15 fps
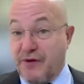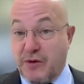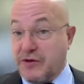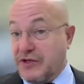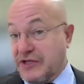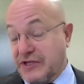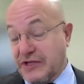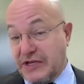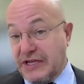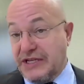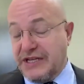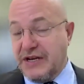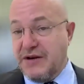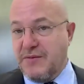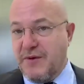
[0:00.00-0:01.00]

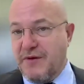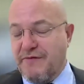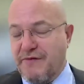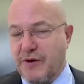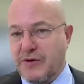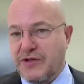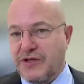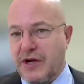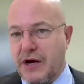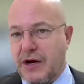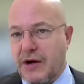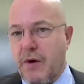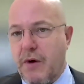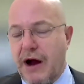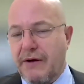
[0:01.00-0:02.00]
Continue to be focused
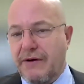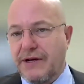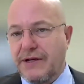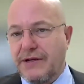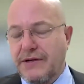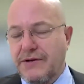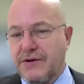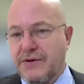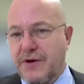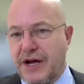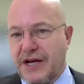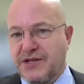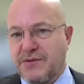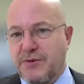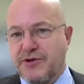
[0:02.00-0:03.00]
on acquiring new
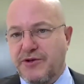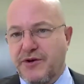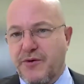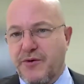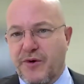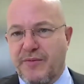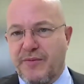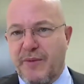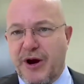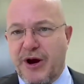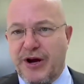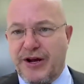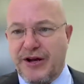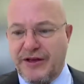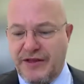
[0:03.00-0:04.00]
customers in North
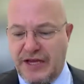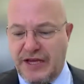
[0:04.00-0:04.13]
America,